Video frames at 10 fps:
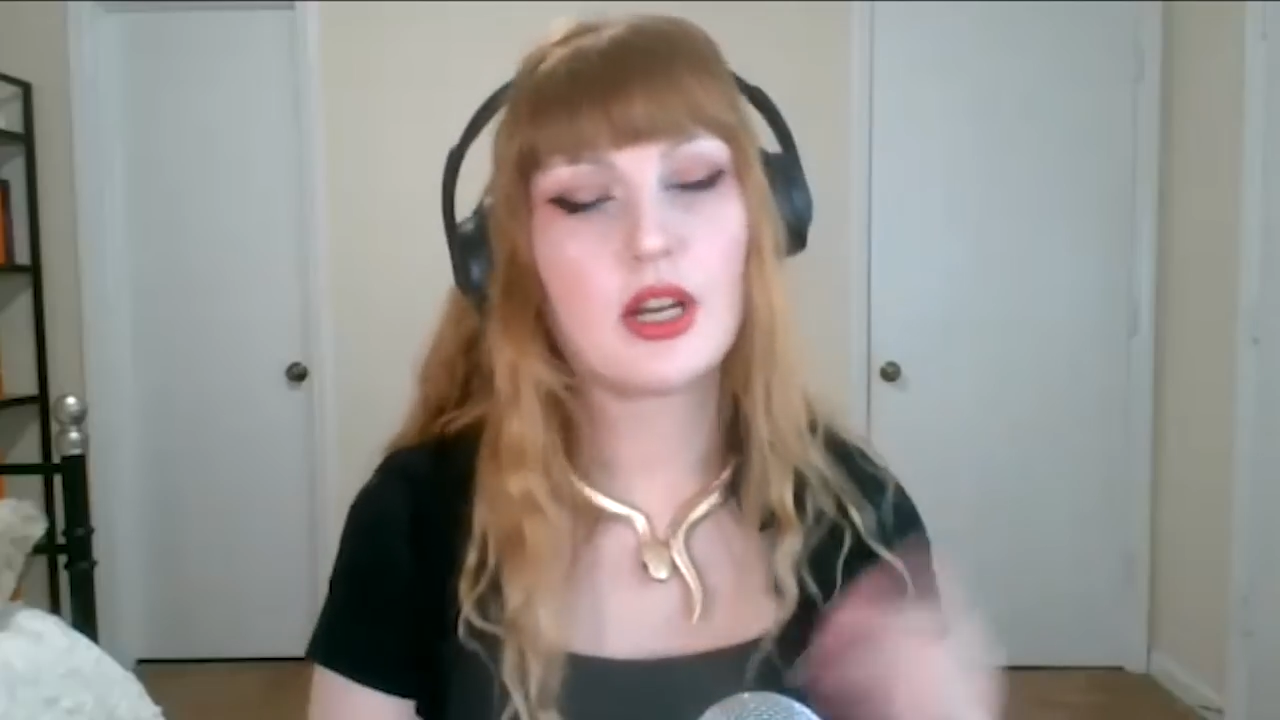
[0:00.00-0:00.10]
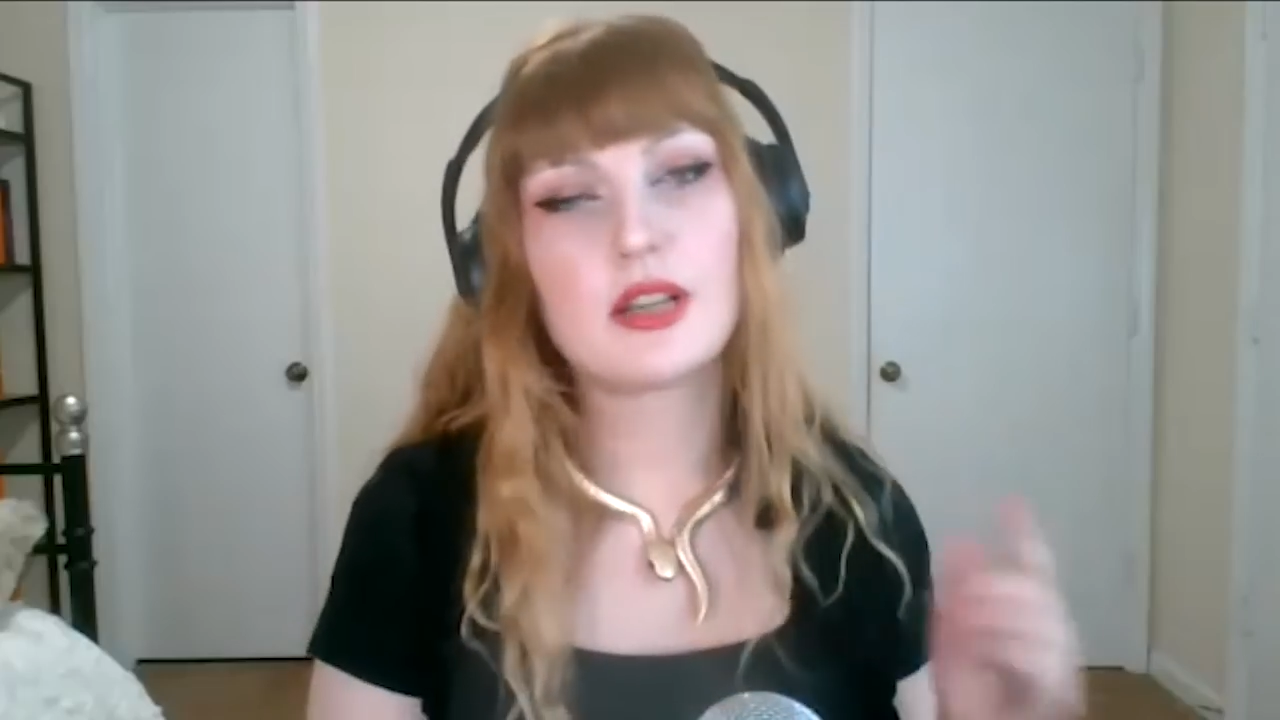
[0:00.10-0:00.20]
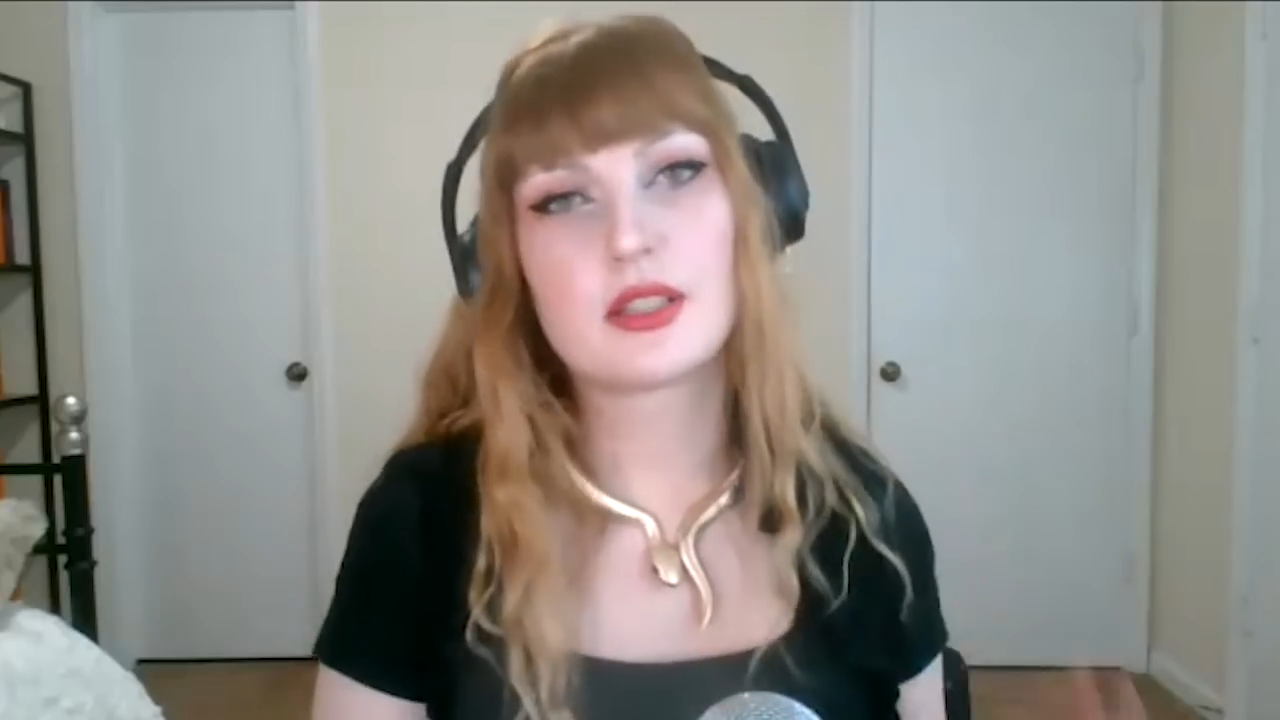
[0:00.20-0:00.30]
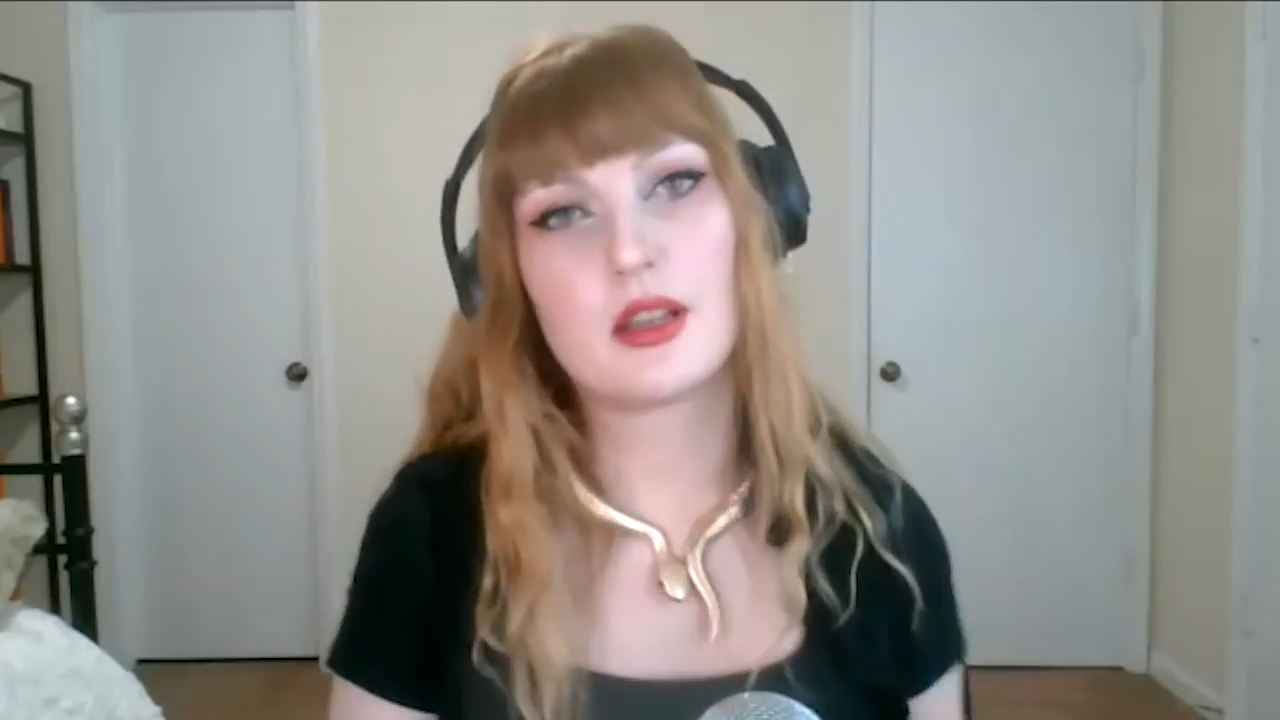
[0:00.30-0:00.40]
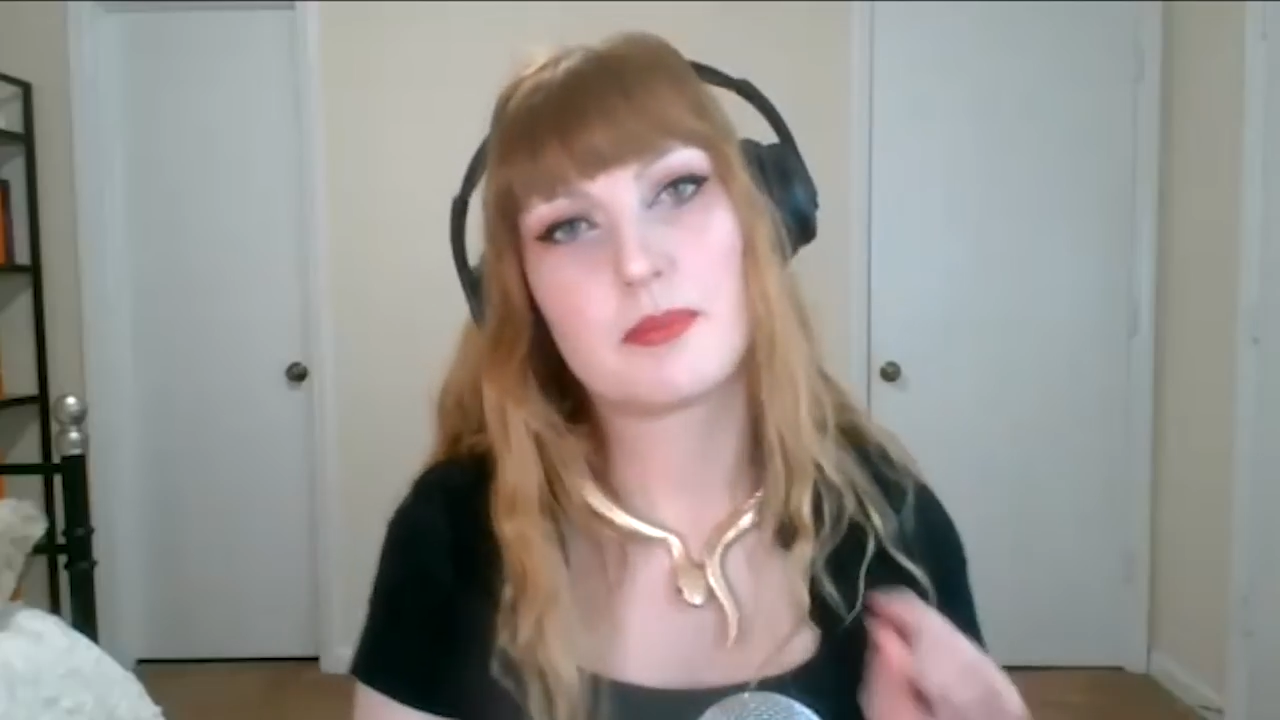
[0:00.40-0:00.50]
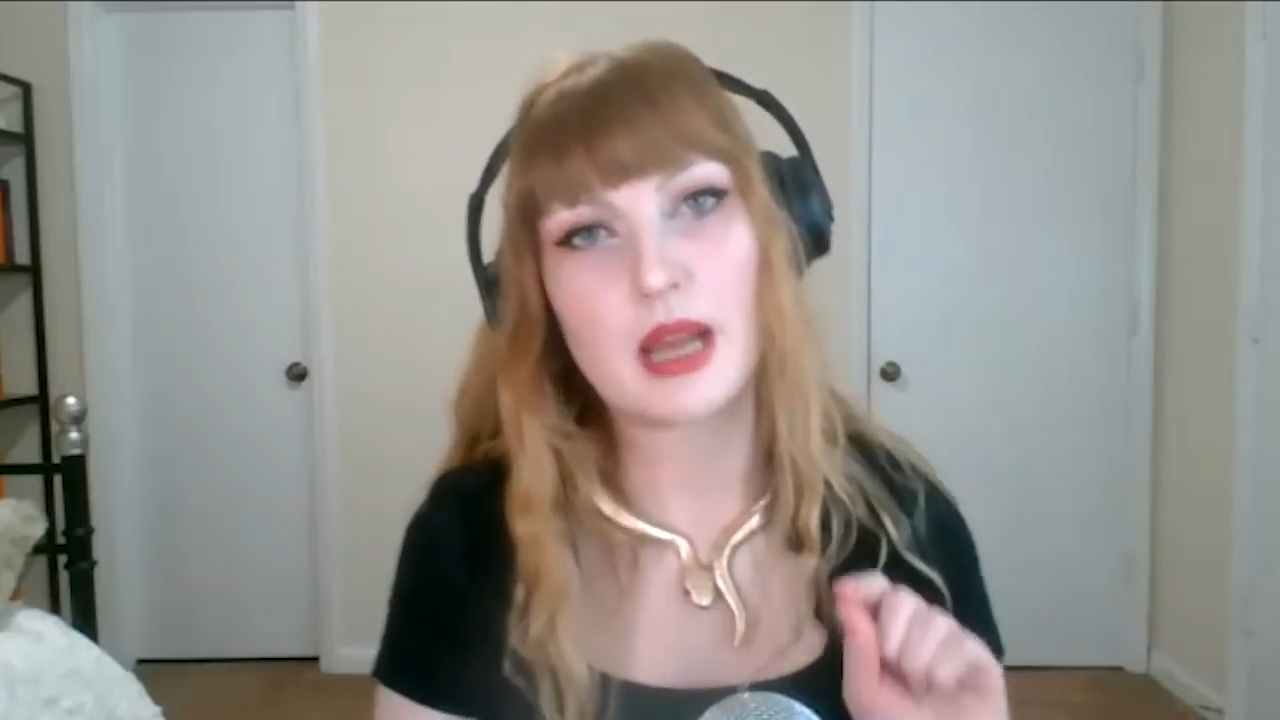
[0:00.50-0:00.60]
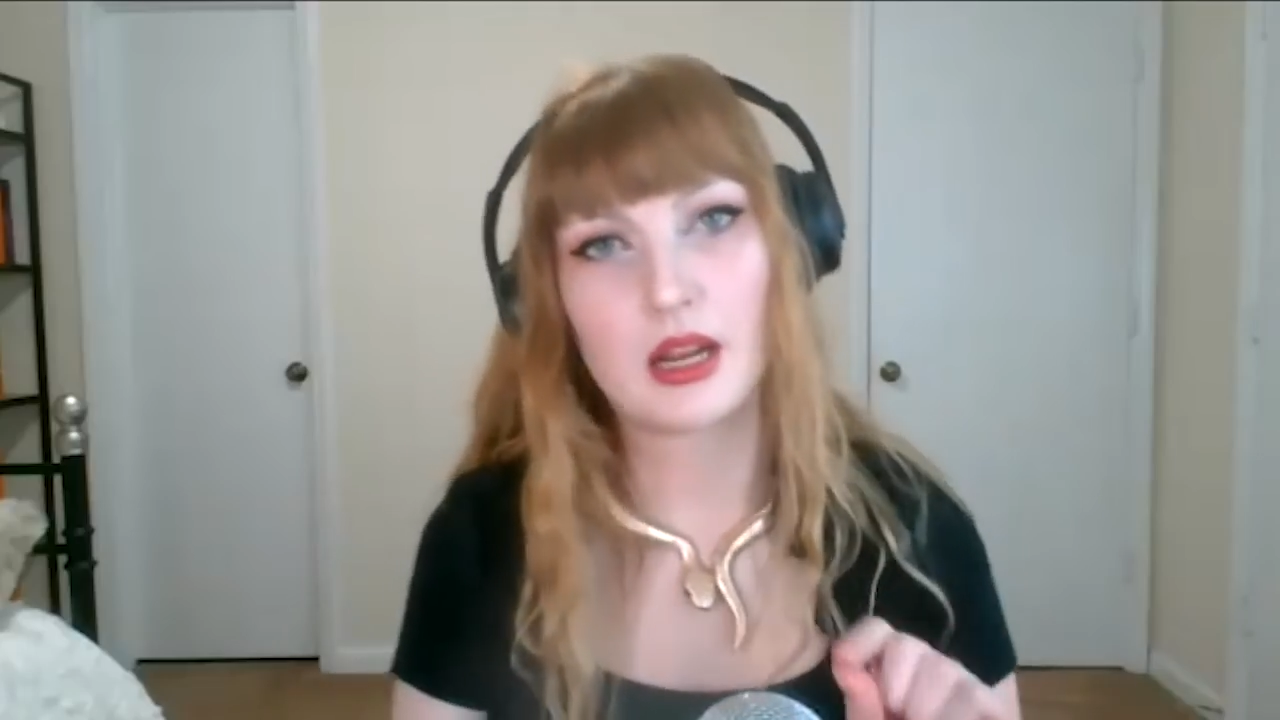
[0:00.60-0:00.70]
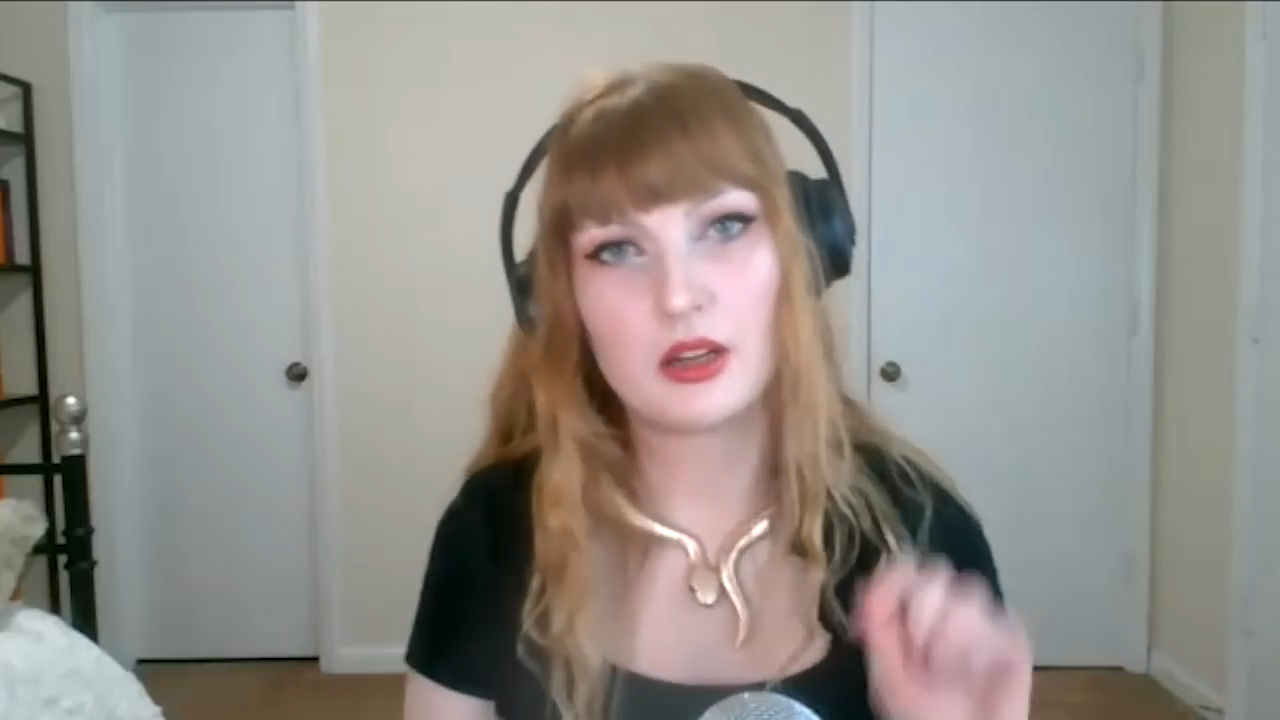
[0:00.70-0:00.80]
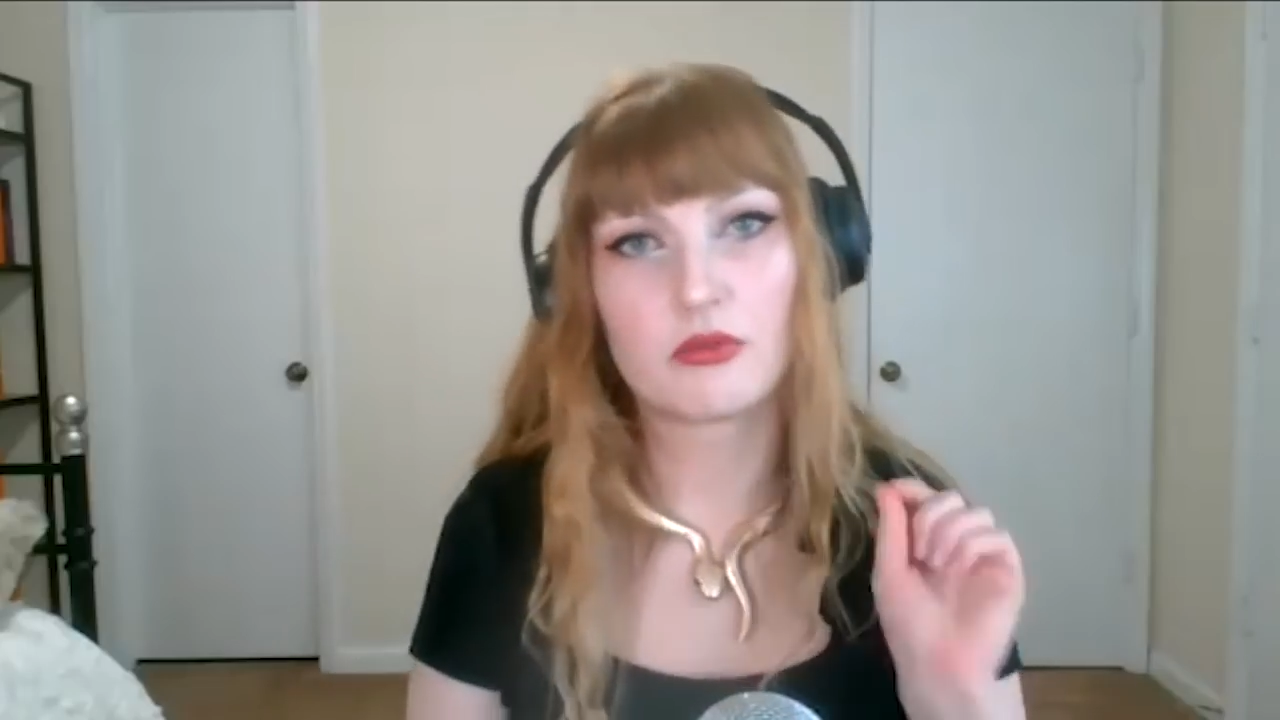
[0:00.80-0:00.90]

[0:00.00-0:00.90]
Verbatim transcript: trace that back